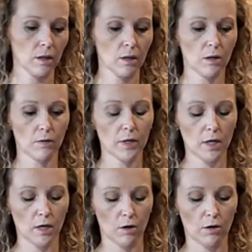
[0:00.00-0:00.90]
here and
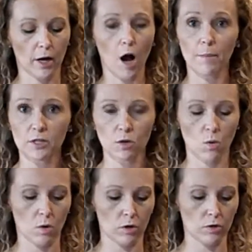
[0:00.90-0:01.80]
here, like opposite
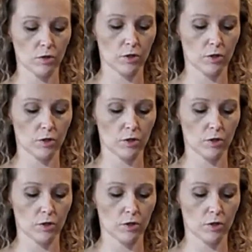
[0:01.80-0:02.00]
corners,